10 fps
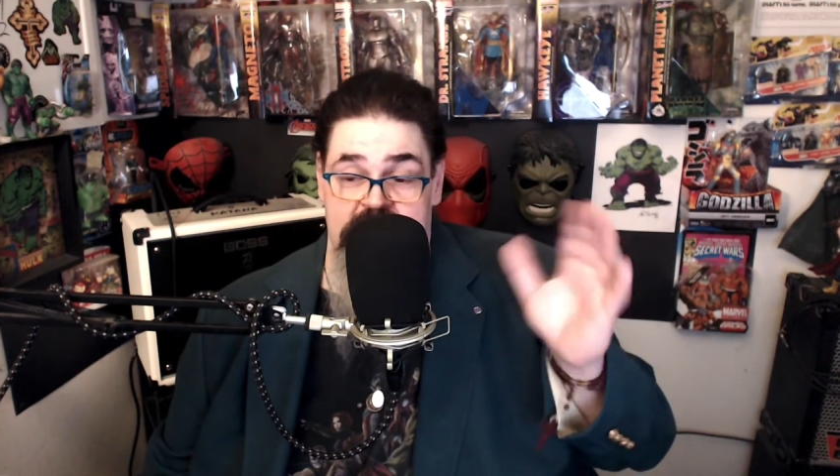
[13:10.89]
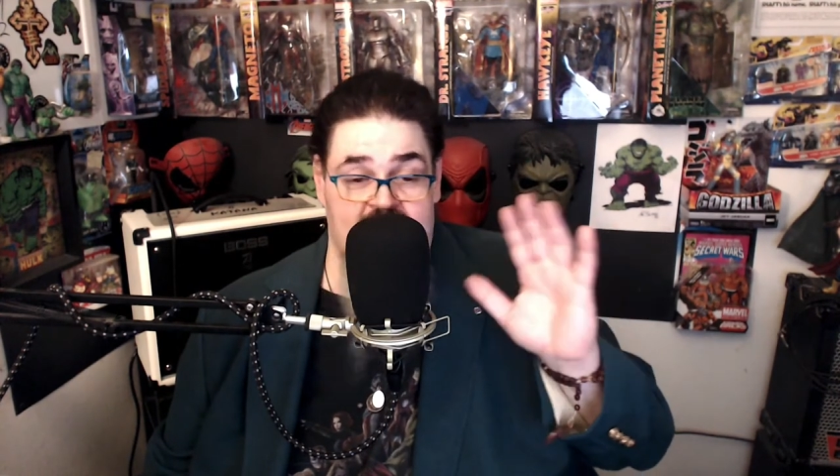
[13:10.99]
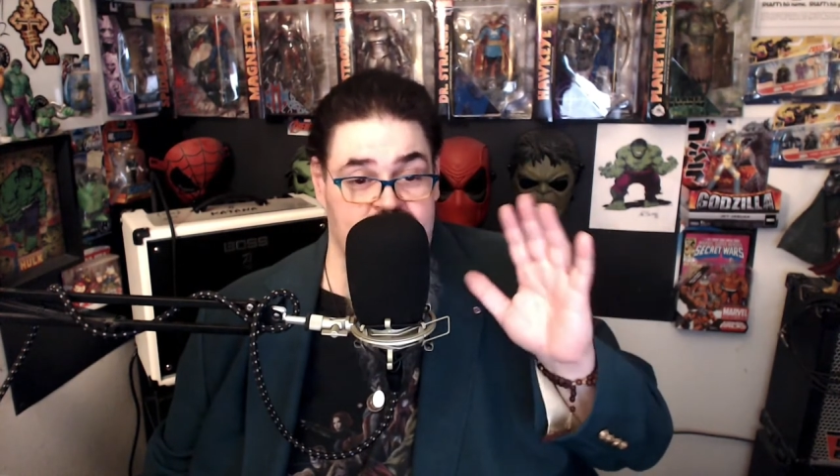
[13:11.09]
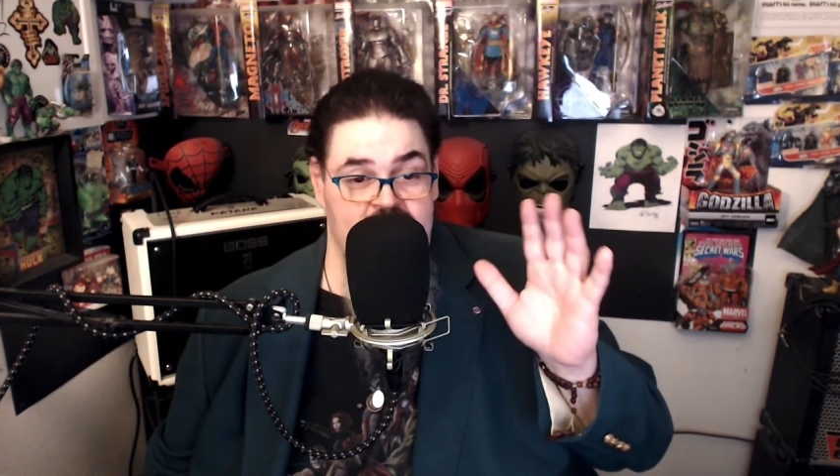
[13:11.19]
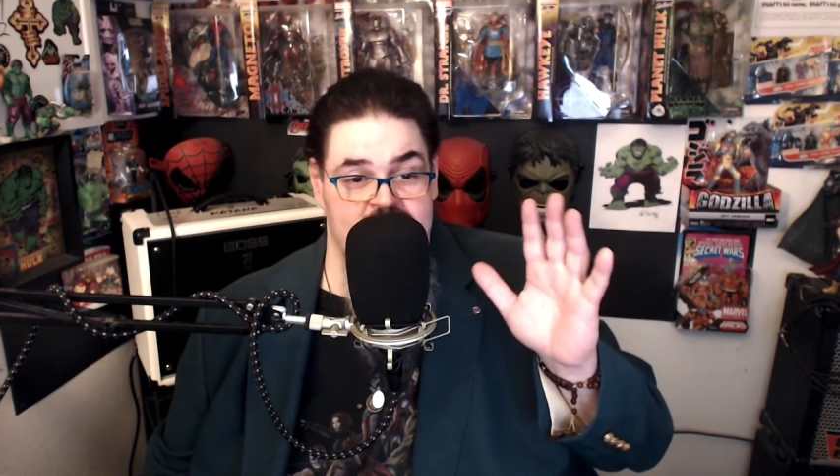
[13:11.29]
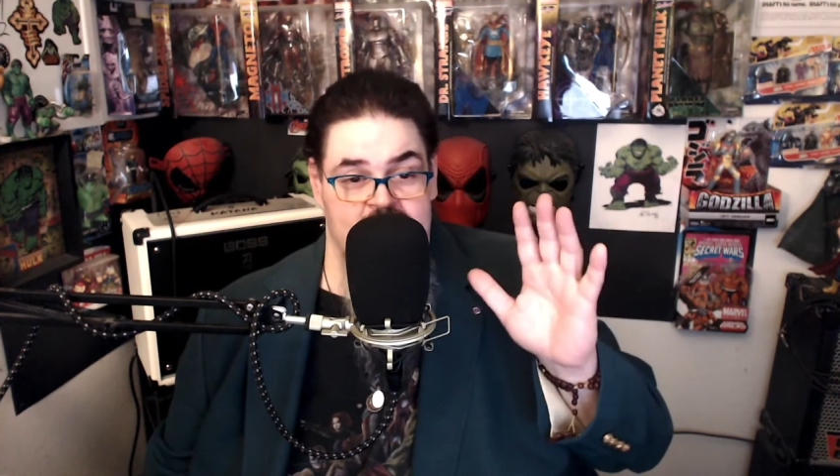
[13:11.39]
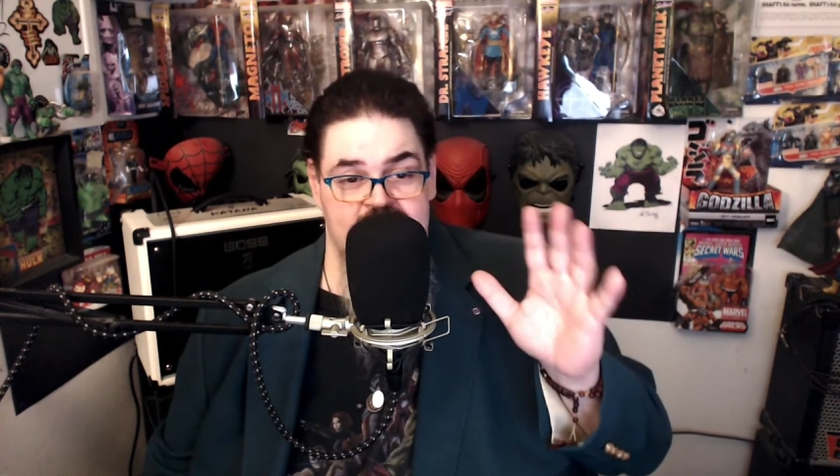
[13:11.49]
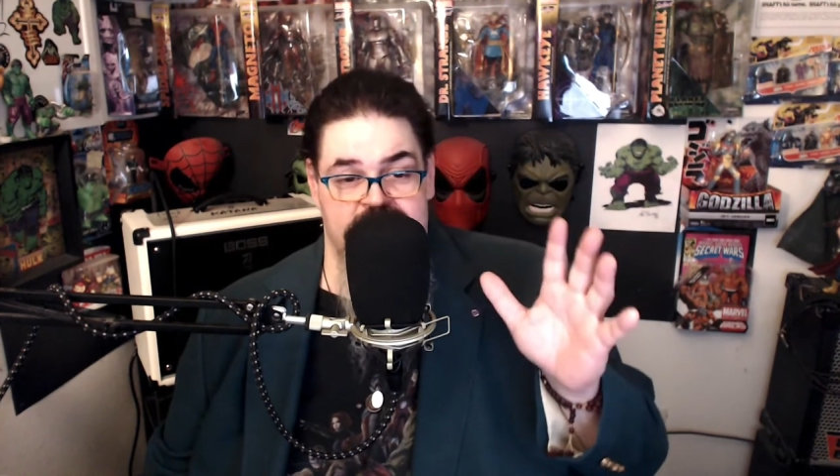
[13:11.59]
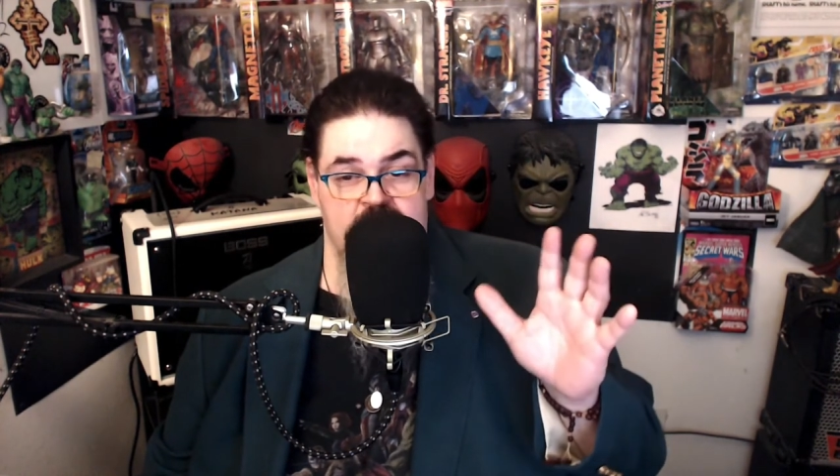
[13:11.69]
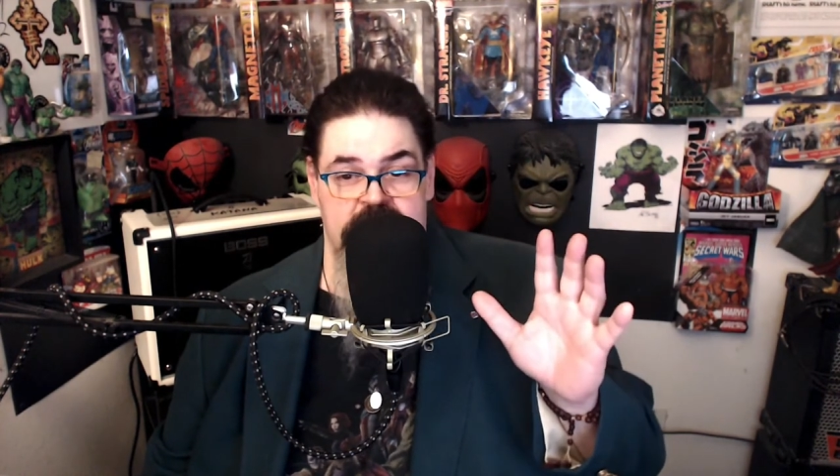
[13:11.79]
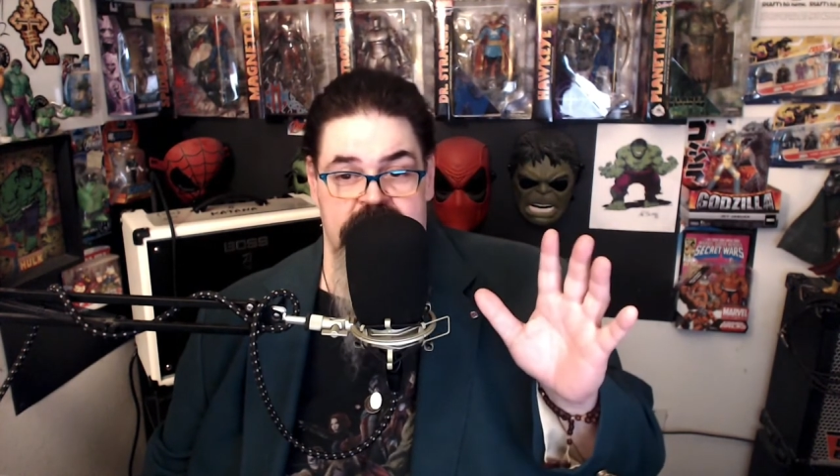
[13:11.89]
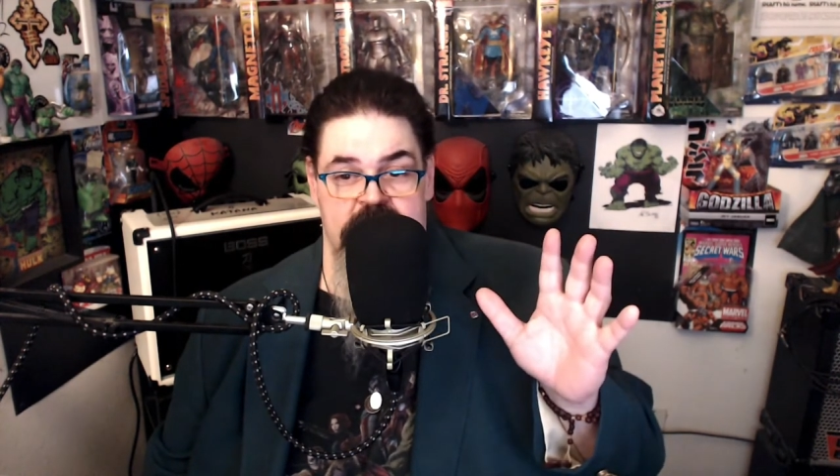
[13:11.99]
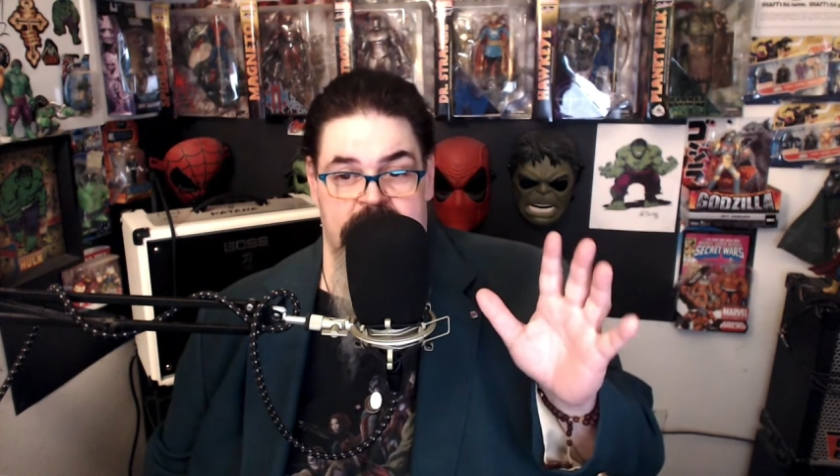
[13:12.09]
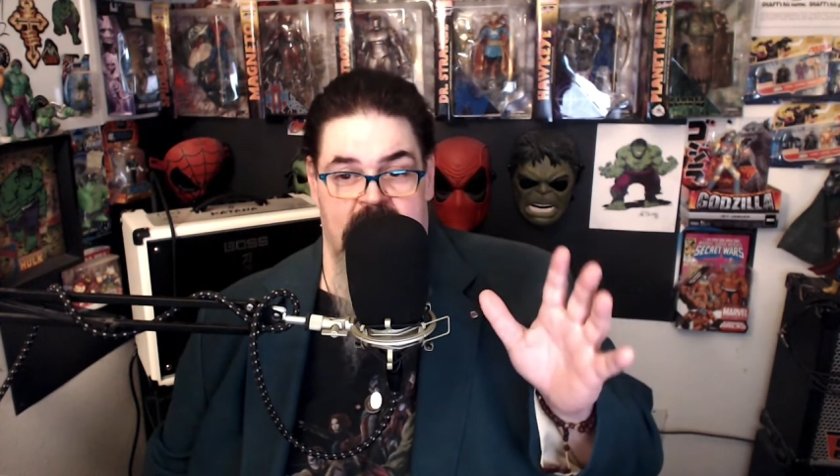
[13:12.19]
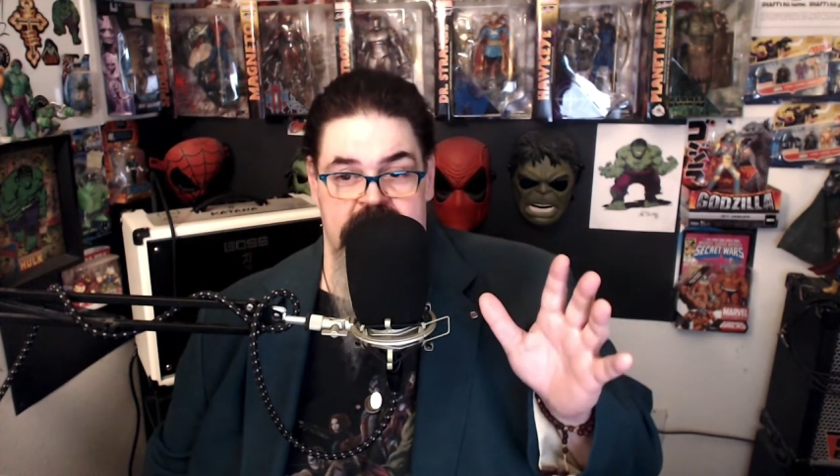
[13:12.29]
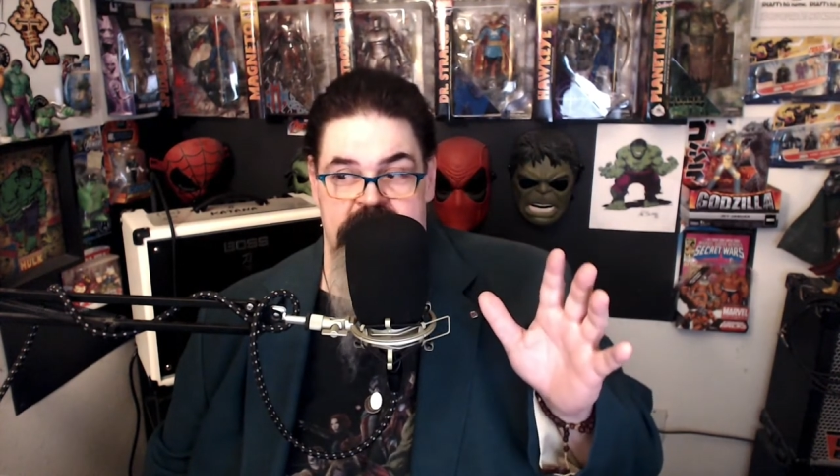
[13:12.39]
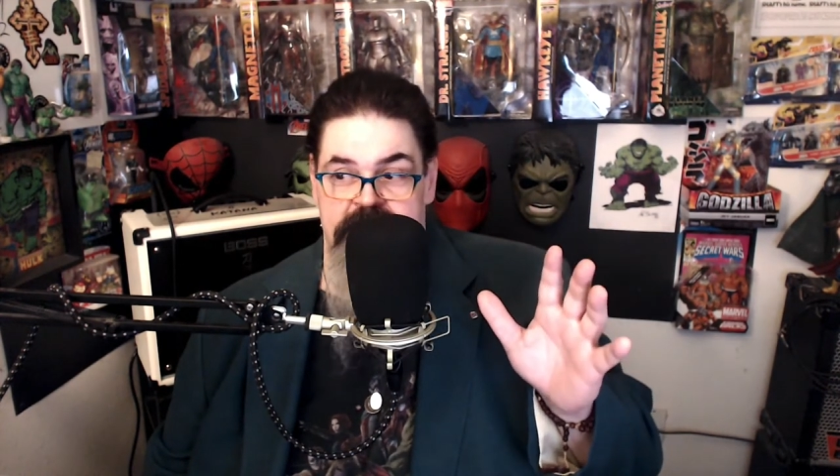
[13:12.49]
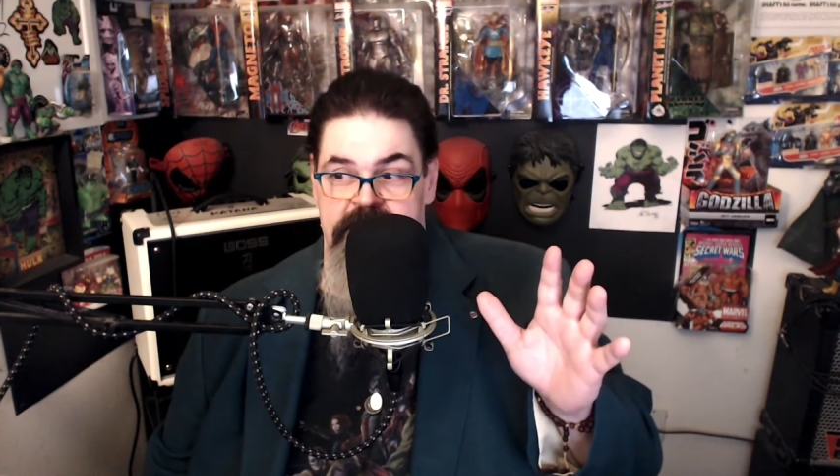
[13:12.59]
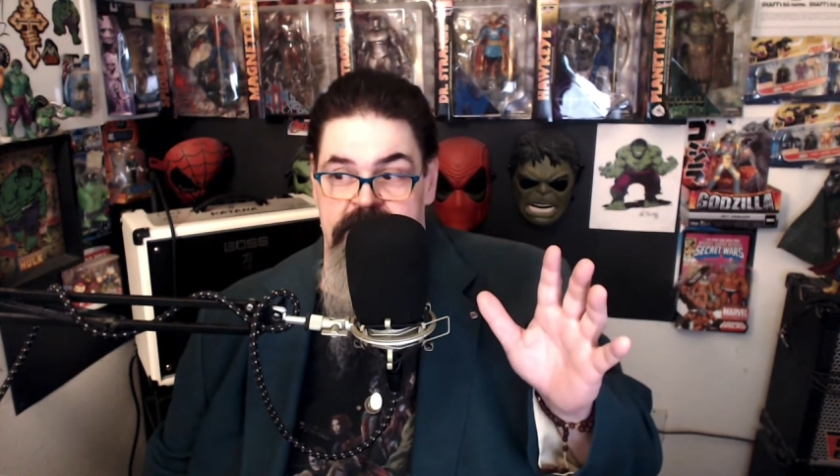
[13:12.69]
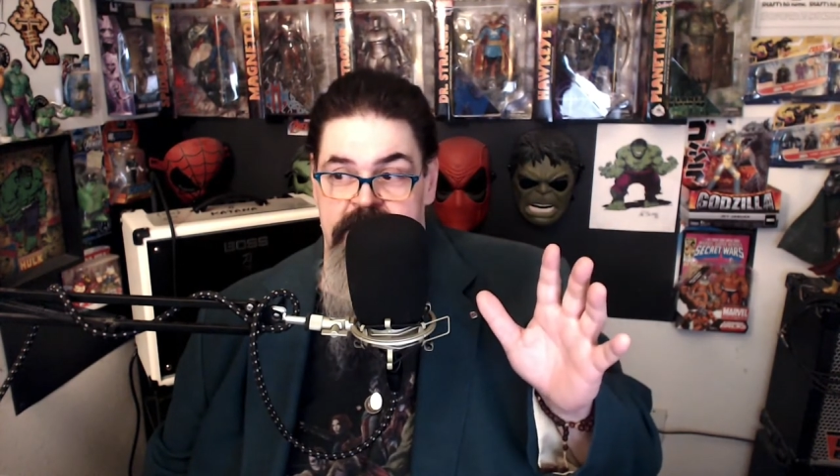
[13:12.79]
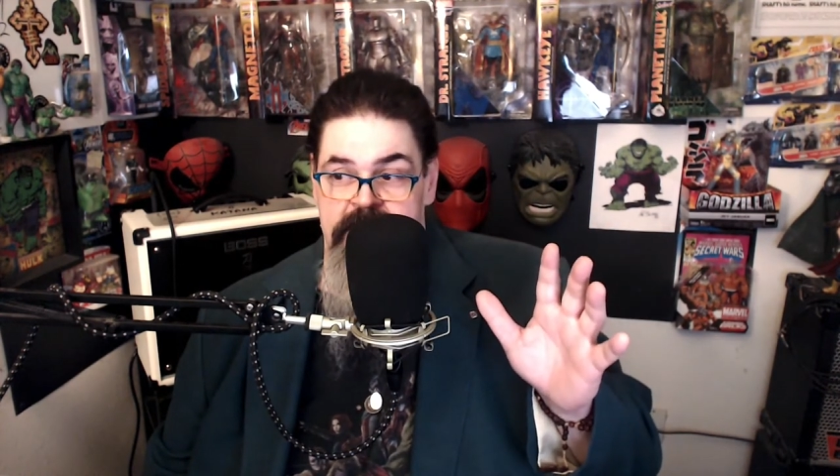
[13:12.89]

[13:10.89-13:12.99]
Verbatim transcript: And that's when I want to focus on the positive.